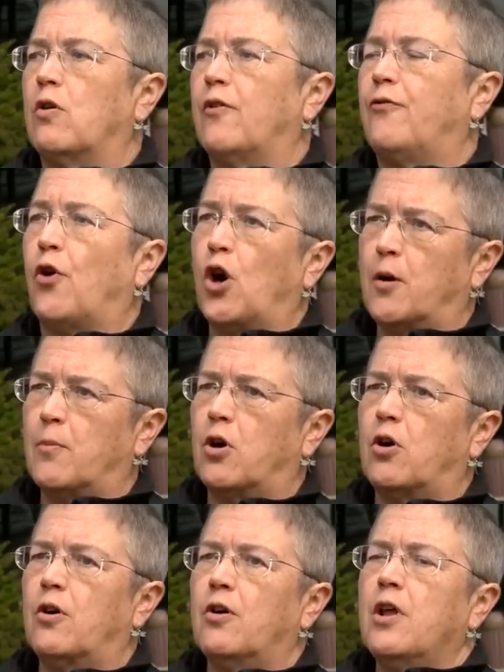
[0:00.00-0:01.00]
or a
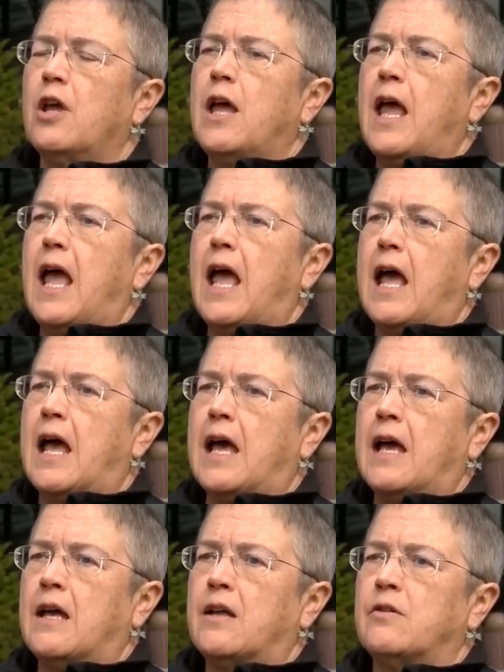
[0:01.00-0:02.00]
farmer
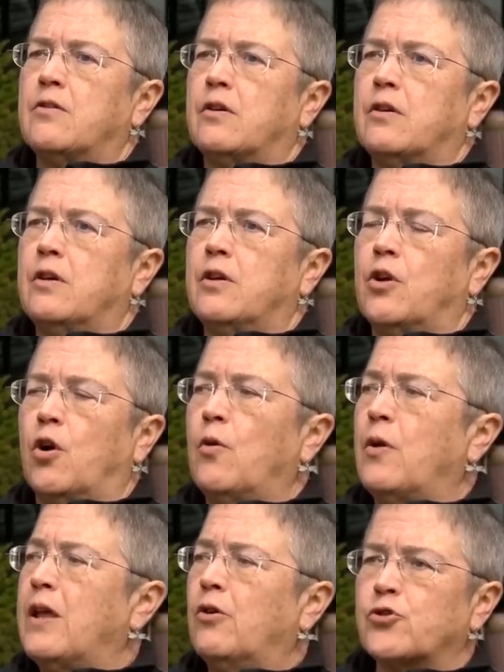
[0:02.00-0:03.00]
and you
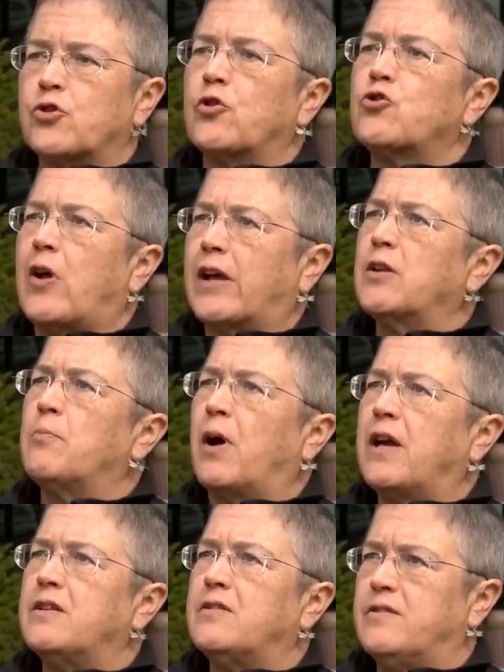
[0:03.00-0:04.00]
know eagles are
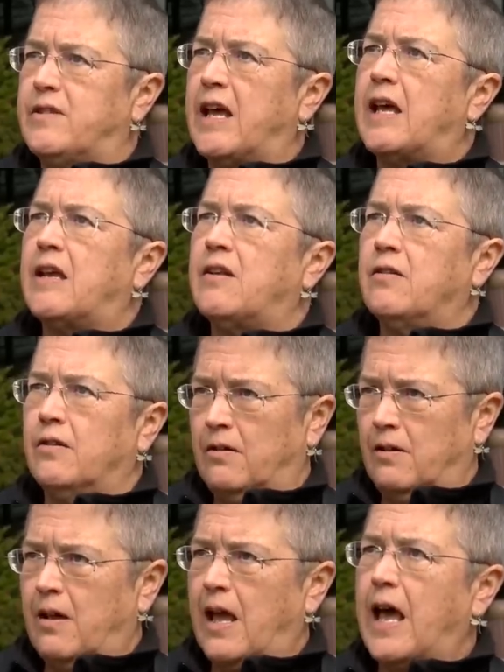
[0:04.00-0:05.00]
attracted by dead
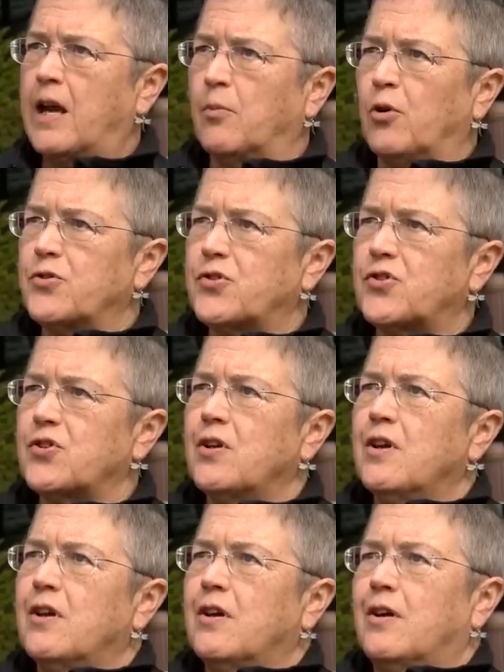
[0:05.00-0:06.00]

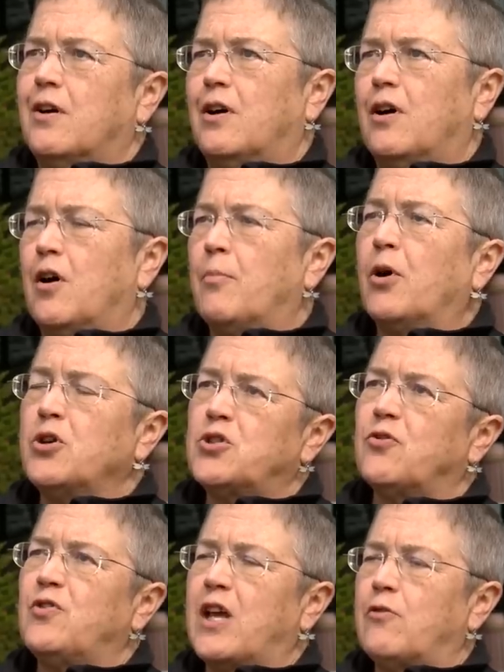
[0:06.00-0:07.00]
animals uh, a
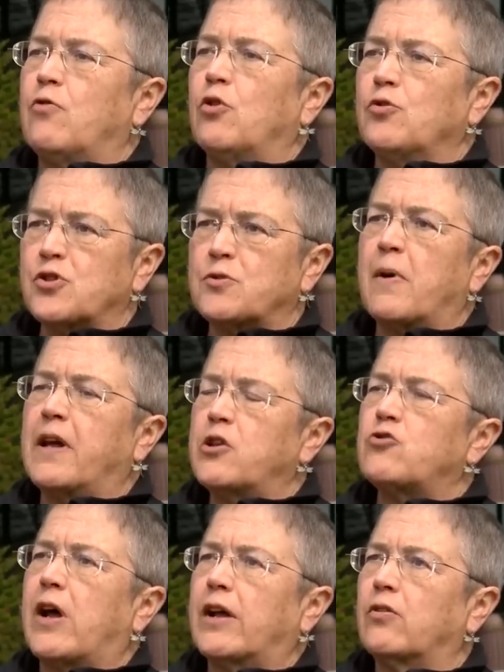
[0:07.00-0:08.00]
bunch of dead rodents
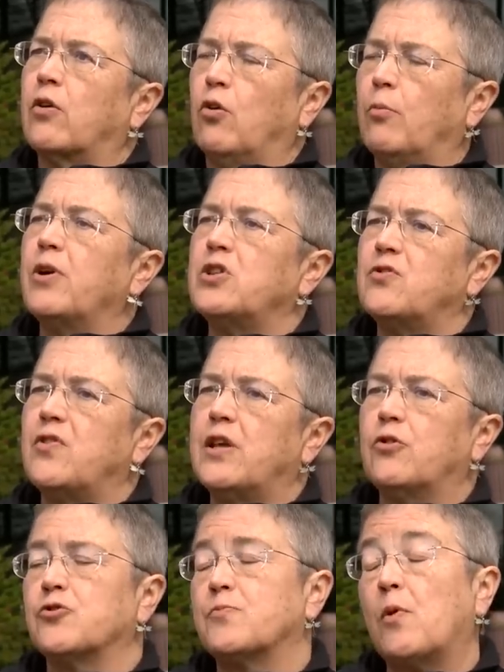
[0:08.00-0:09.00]
might attract a whole bunch of
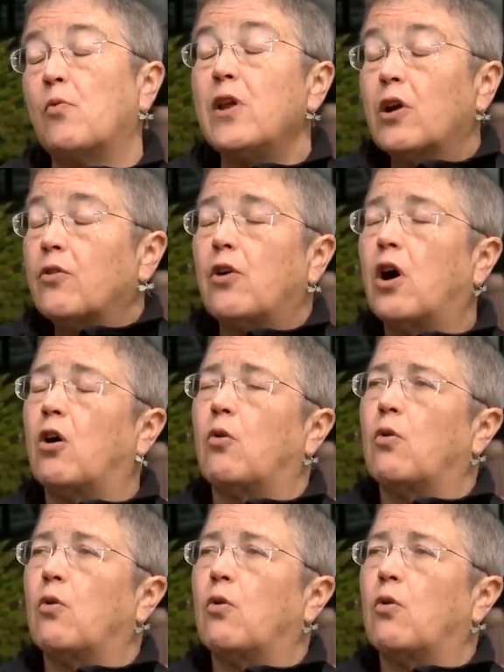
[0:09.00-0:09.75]
eagles, but we don't